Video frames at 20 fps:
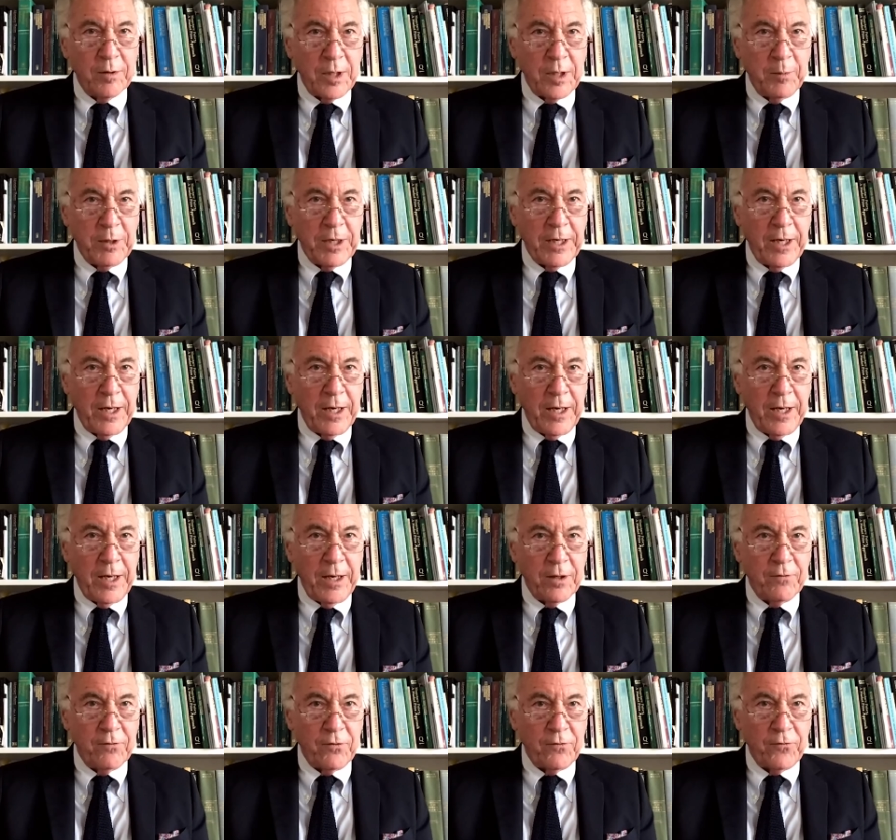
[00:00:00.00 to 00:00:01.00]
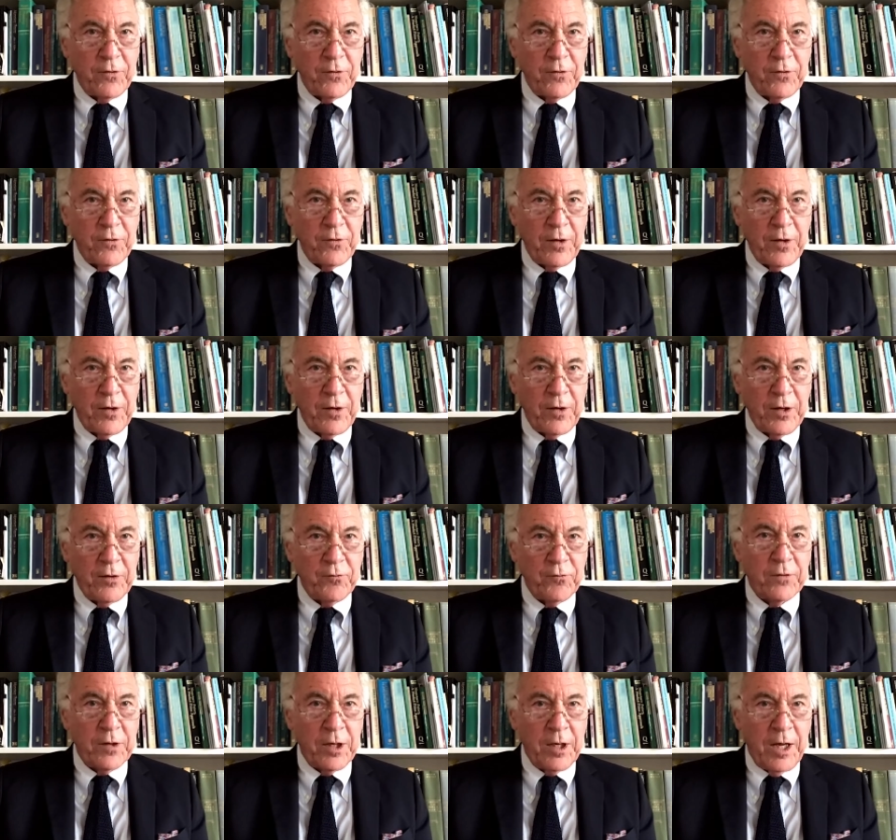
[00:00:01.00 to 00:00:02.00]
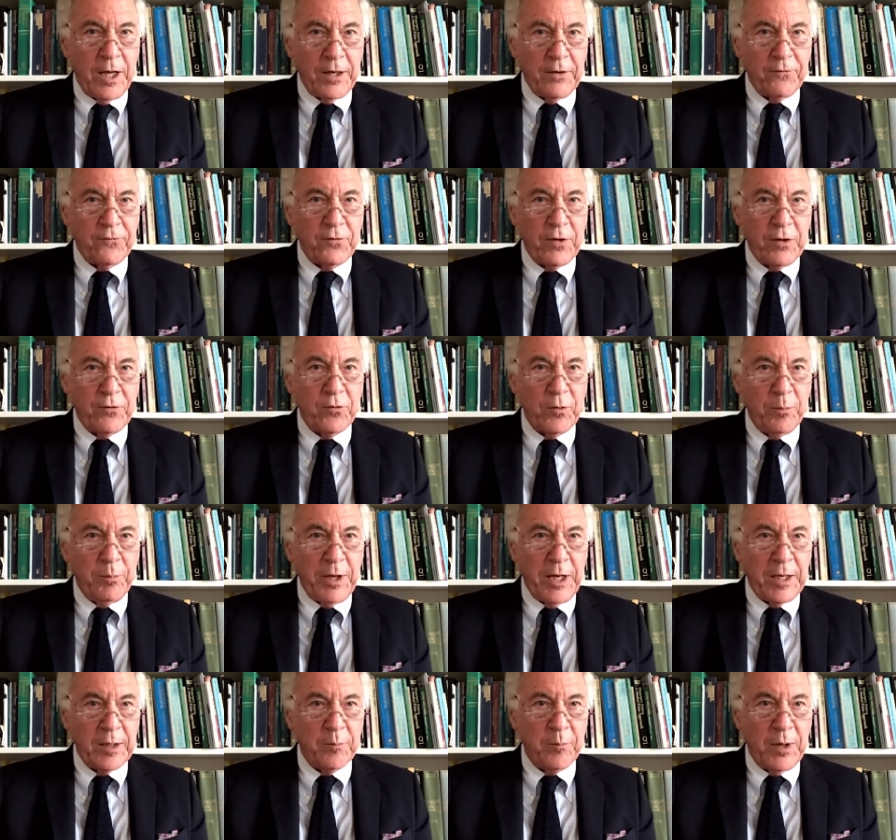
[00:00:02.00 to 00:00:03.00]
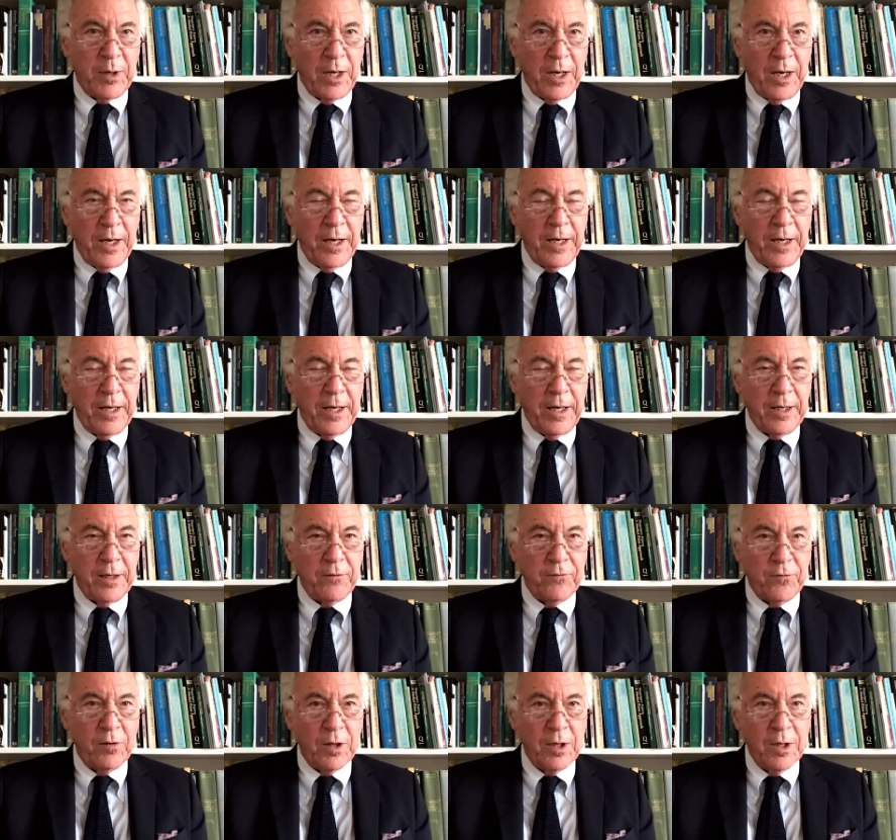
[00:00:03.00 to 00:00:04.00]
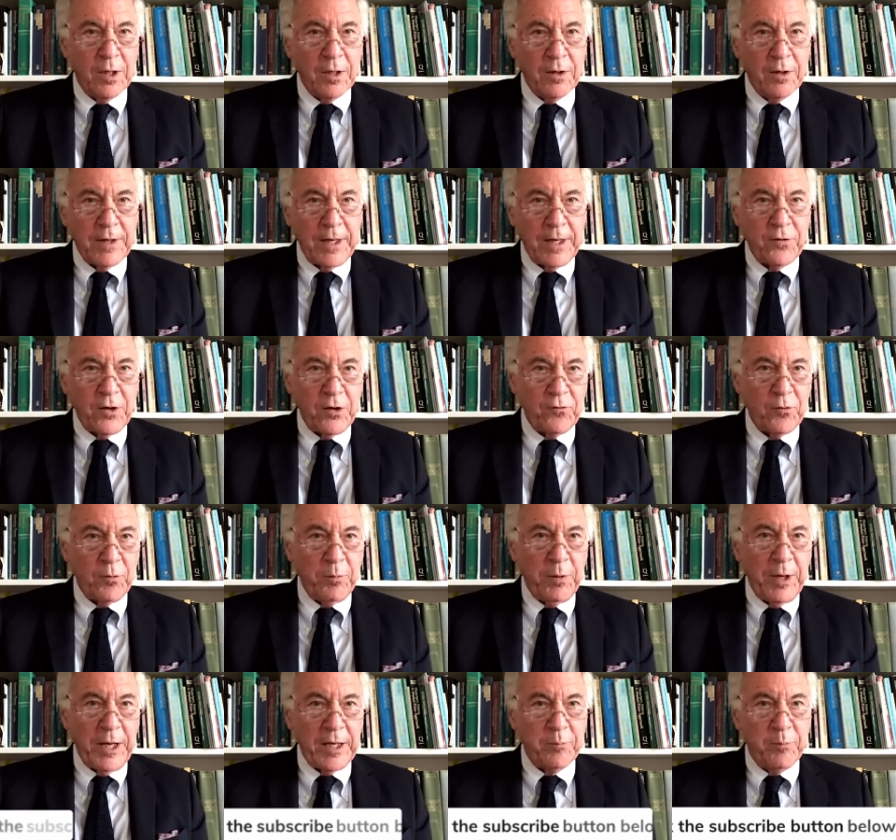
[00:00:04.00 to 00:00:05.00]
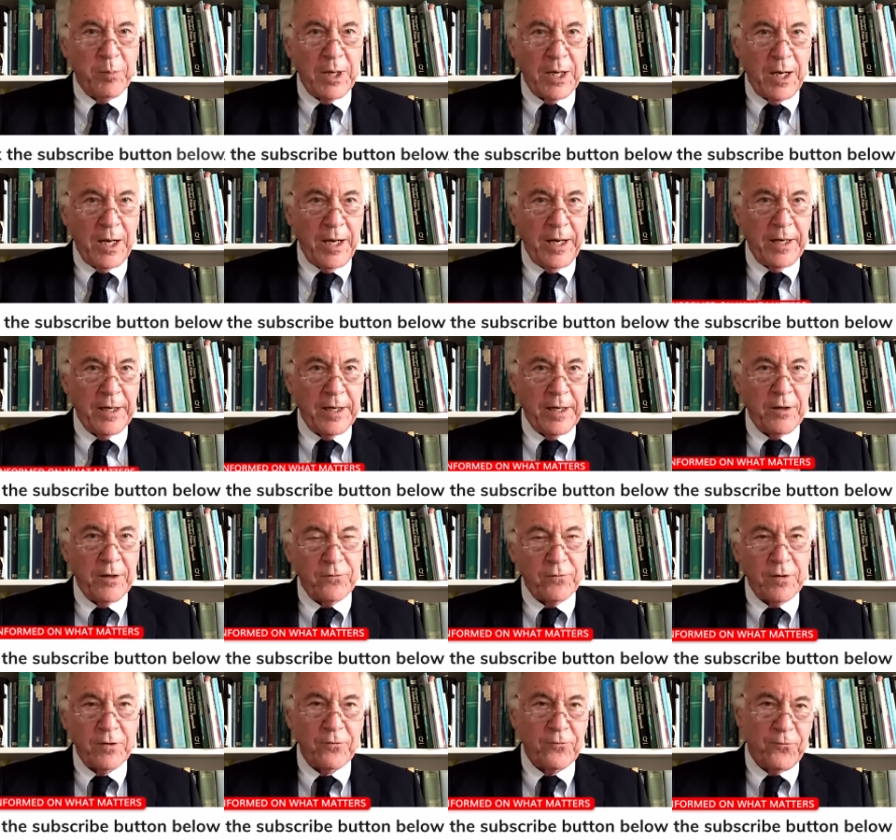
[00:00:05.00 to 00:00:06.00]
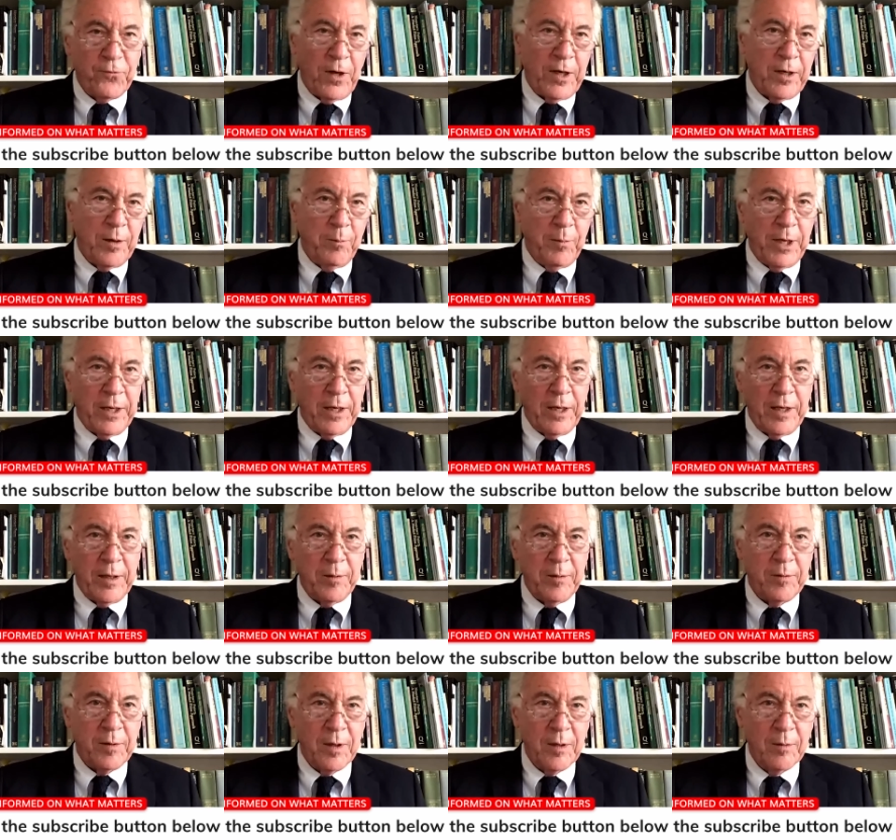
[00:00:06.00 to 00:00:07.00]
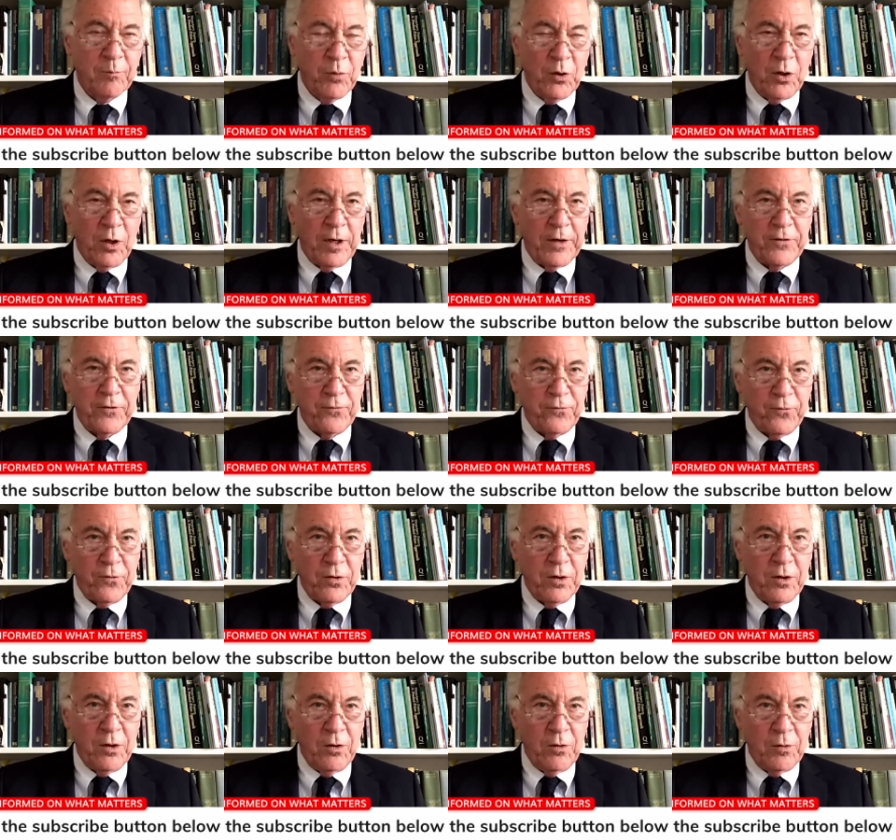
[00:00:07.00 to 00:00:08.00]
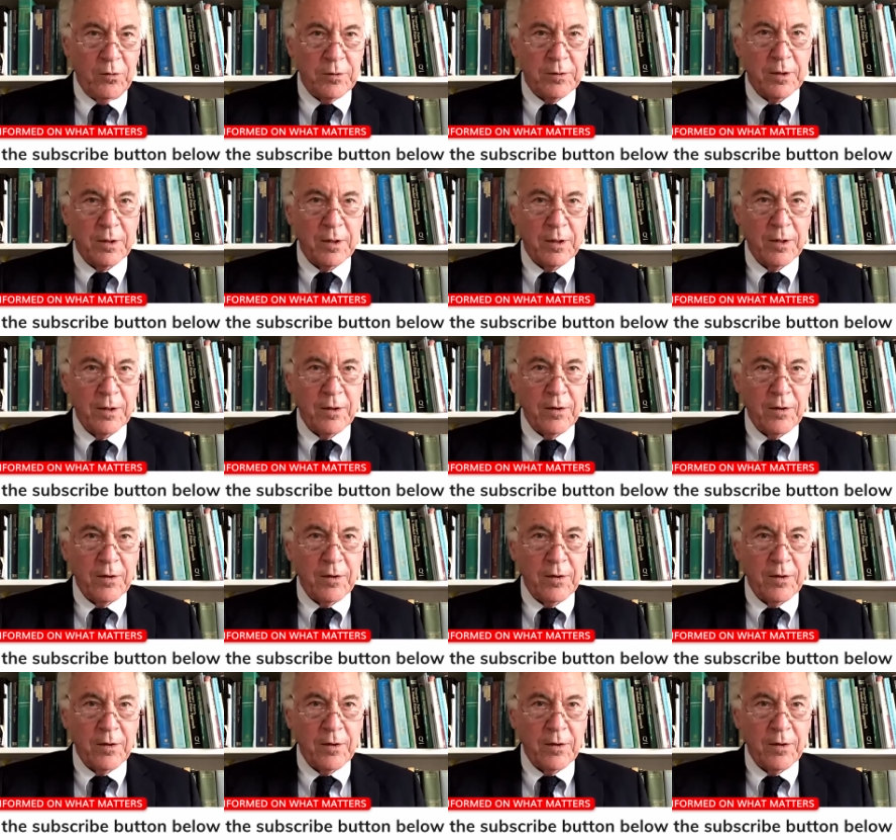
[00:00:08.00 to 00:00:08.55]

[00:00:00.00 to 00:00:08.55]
coming out of the central banks and a lot of central bank buying. So that central bank buying is fundamentally bullish for gold.